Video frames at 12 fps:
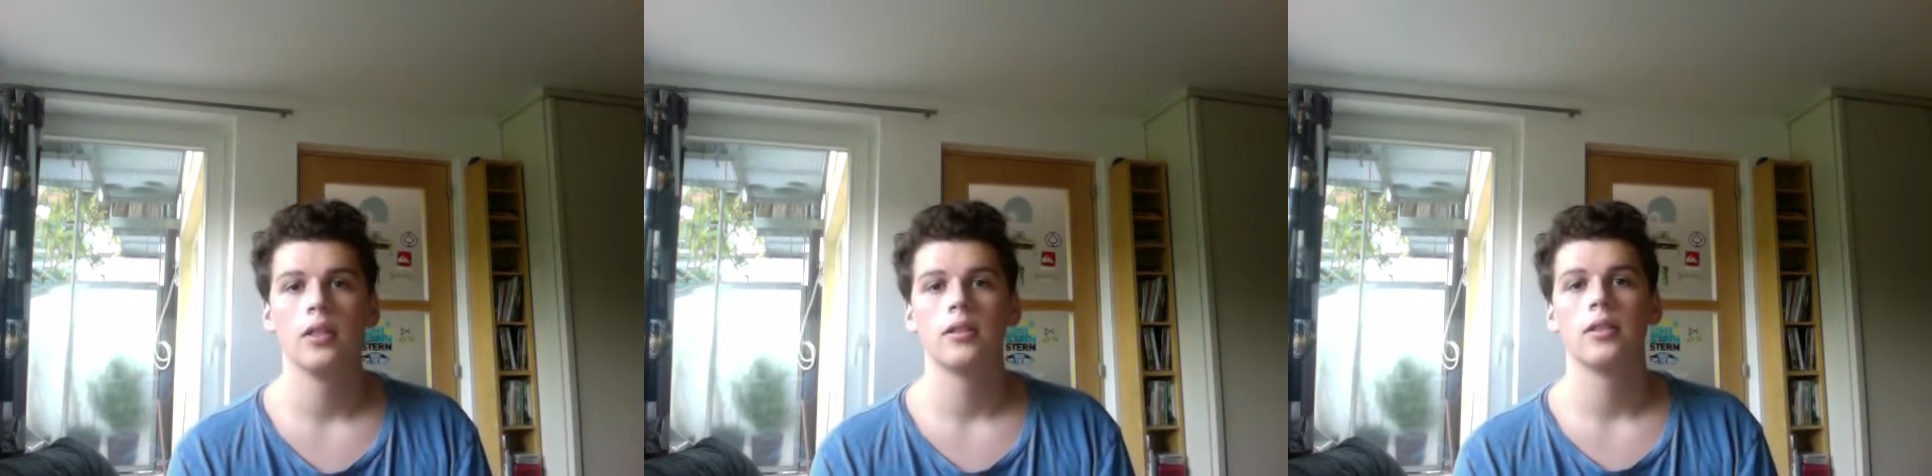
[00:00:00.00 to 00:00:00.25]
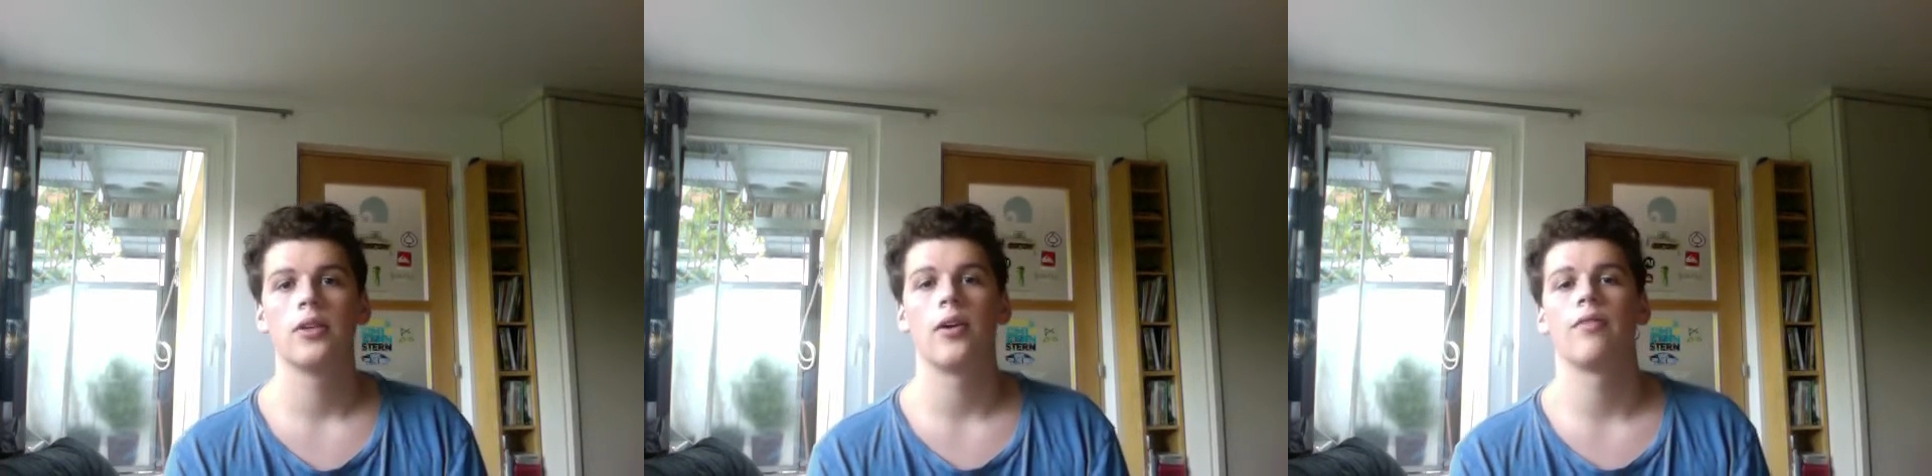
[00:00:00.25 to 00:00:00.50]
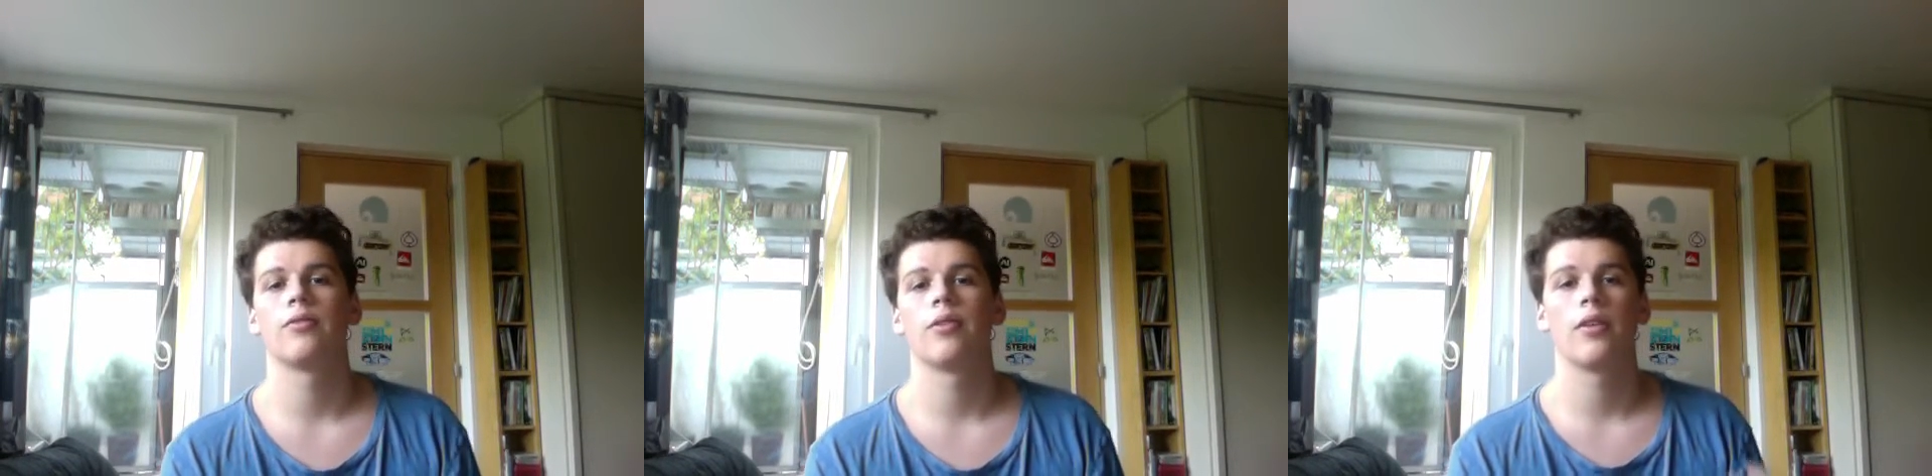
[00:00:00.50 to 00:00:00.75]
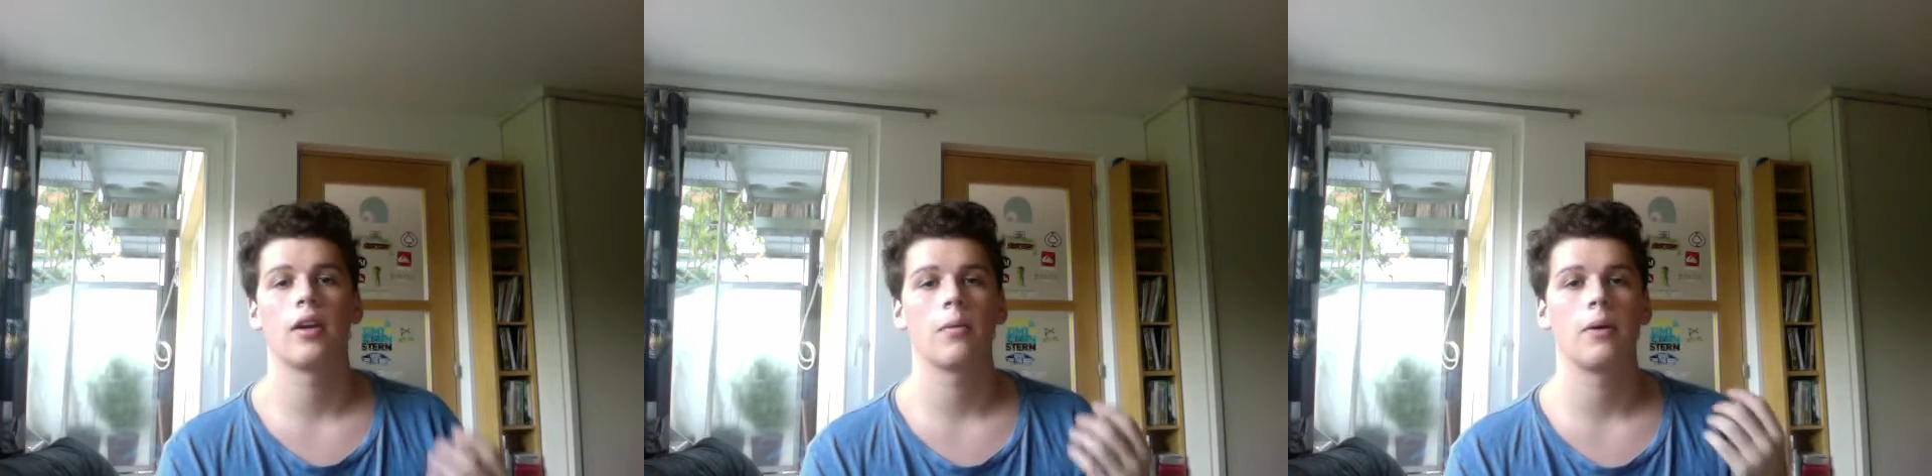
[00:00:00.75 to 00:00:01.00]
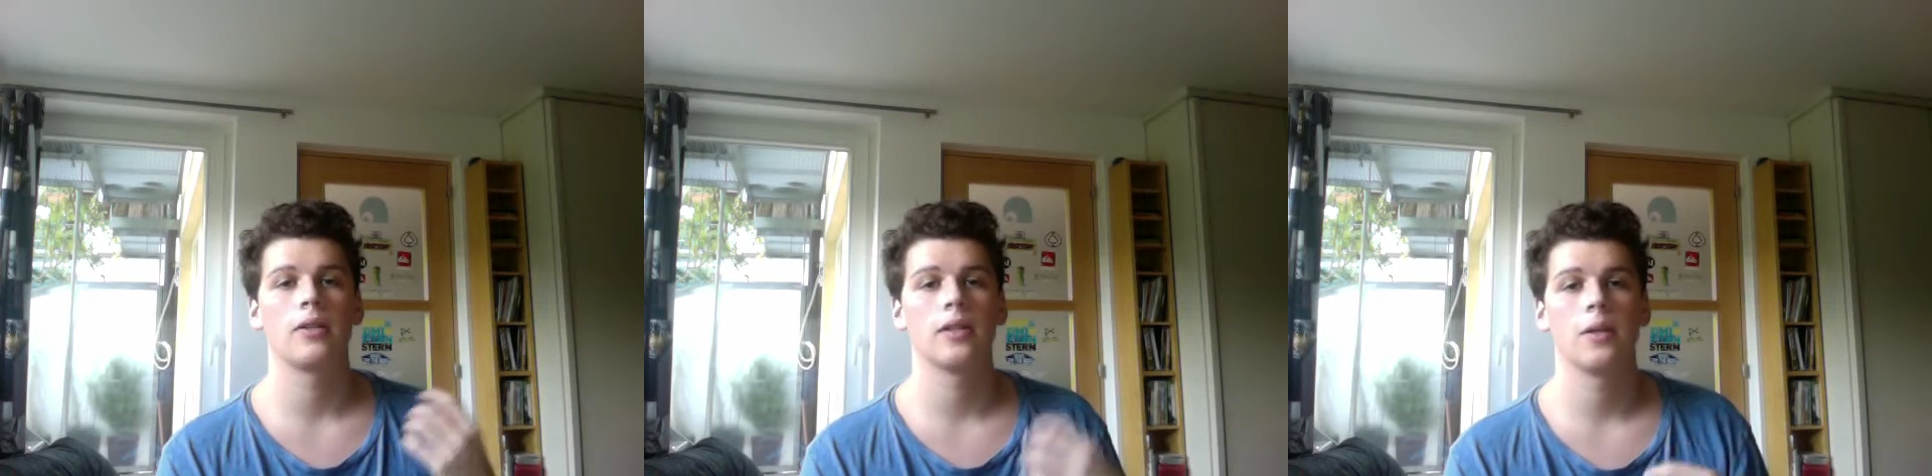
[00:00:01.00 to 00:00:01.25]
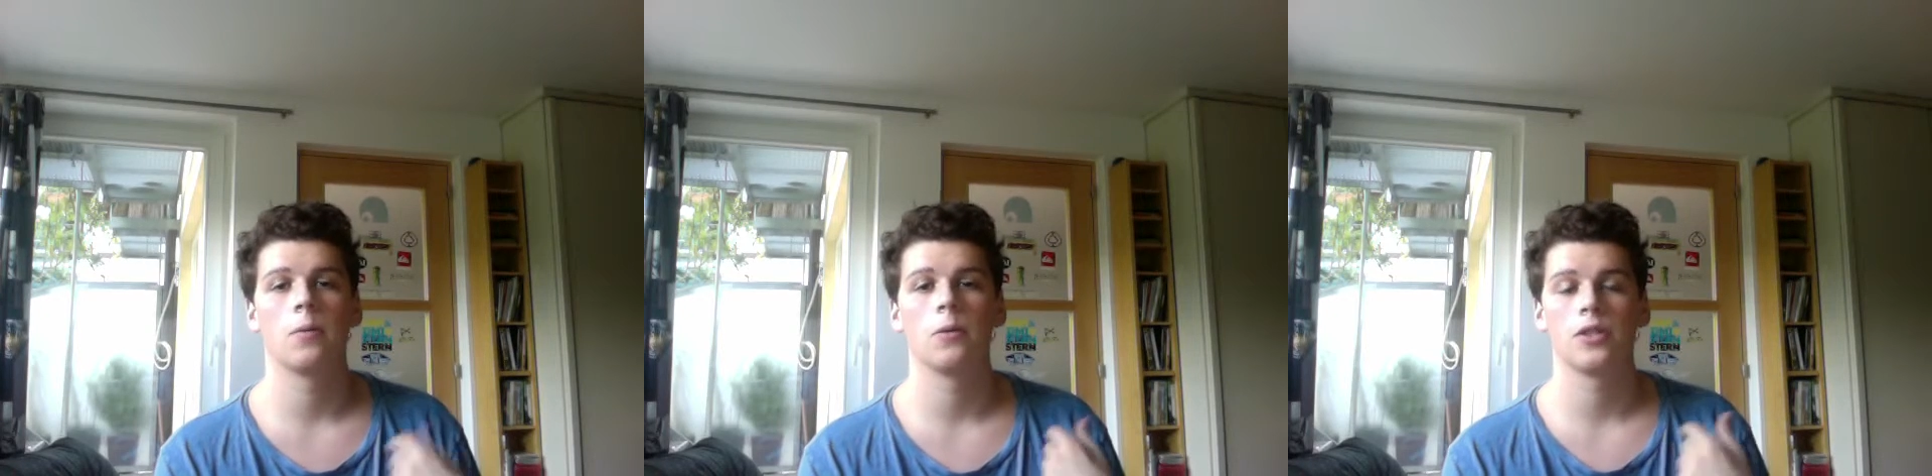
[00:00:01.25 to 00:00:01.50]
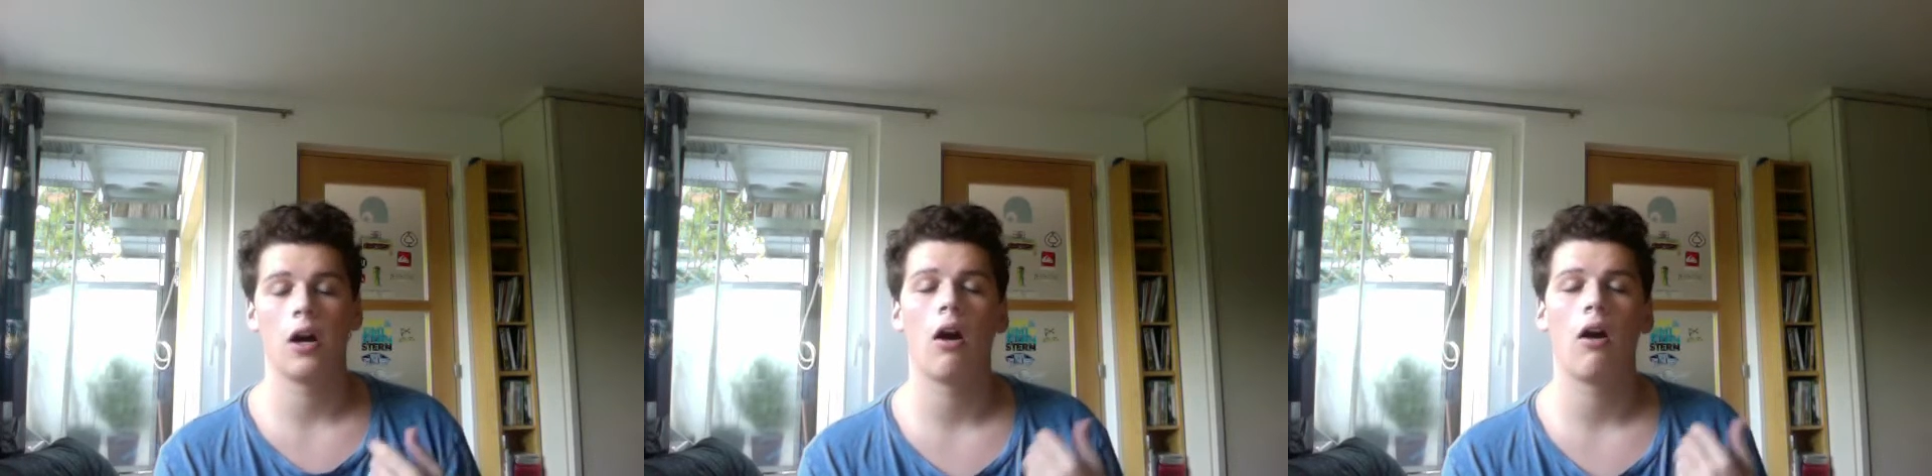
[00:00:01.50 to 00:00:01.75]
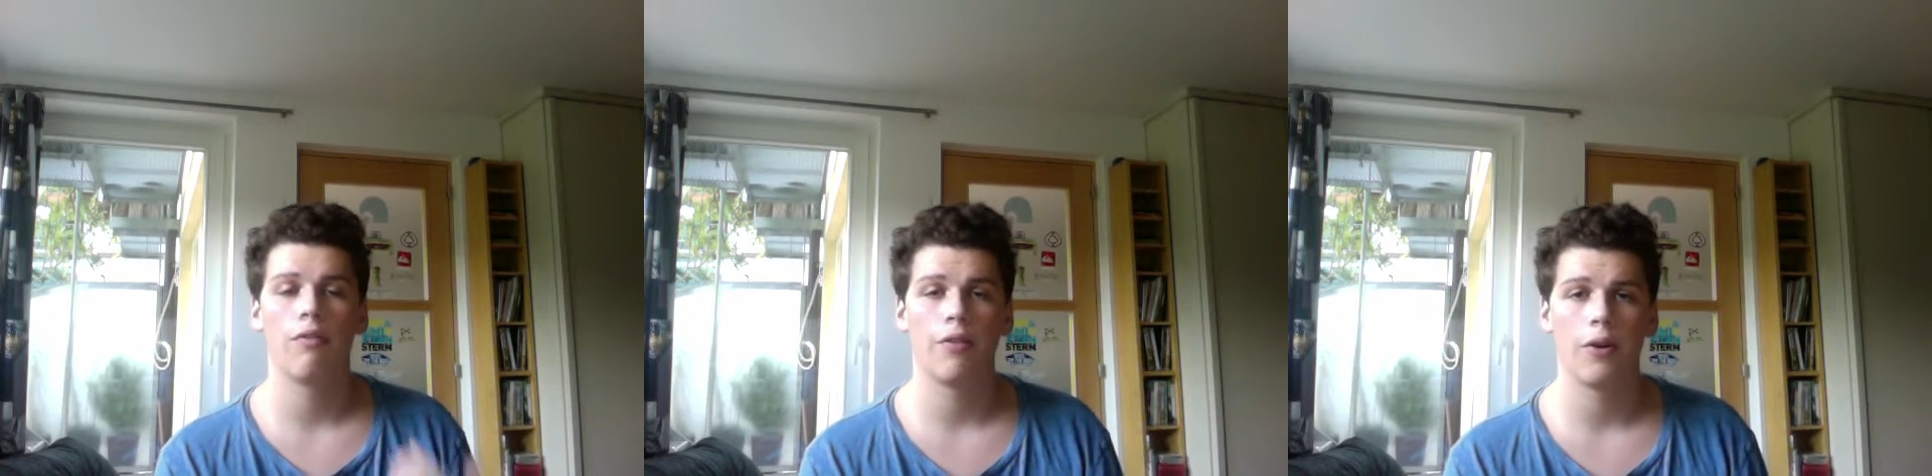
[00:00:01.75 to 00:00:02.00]
that you have to think about that it was
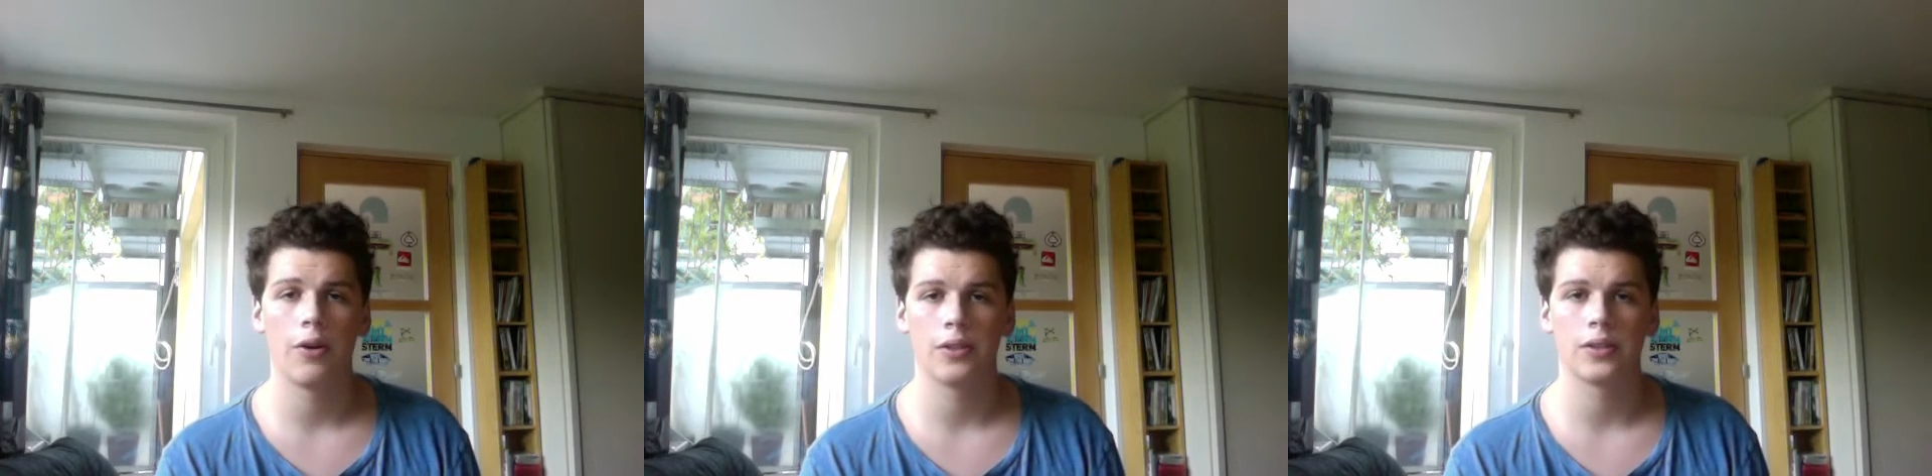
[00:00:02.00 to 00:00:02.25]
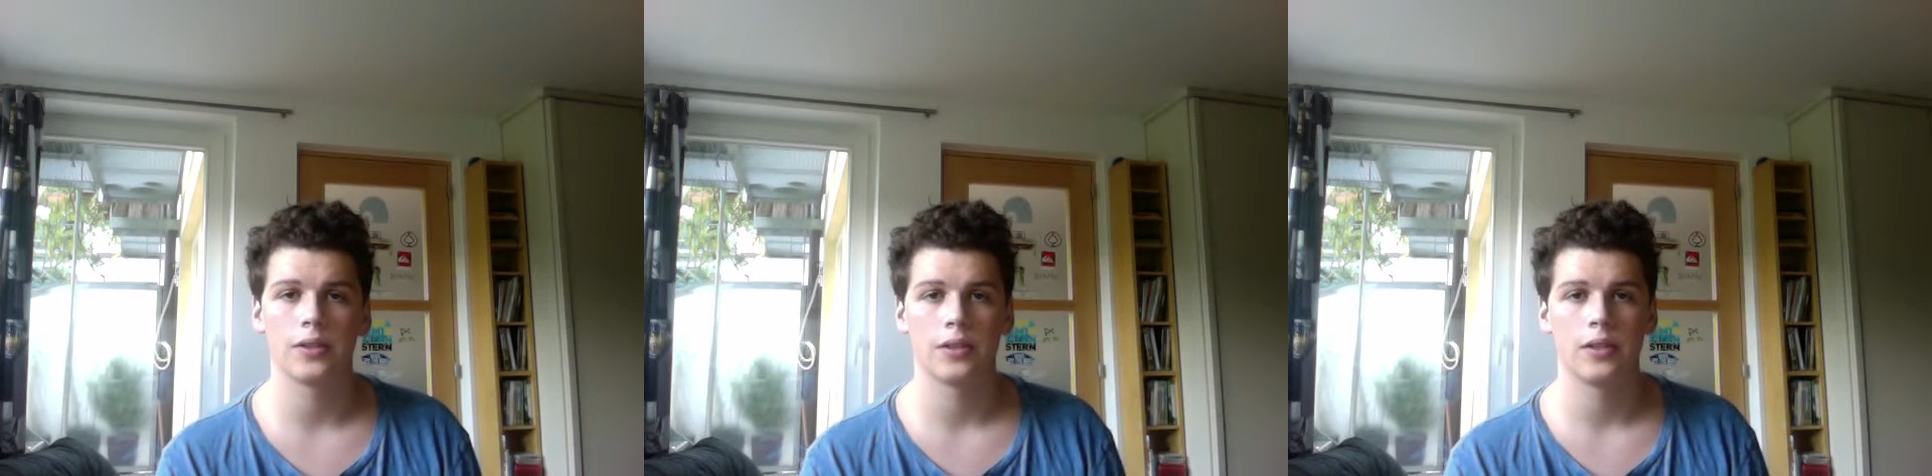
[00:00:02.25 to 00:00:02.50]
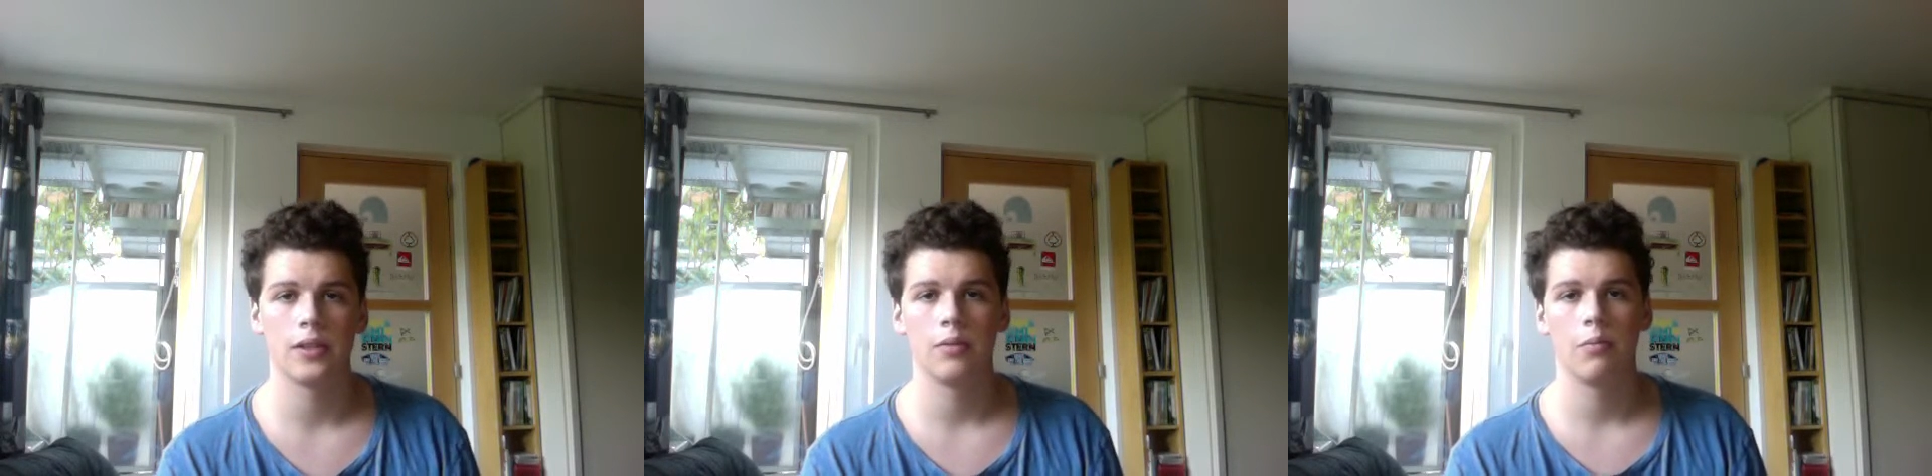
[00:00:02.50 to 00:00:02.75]
our first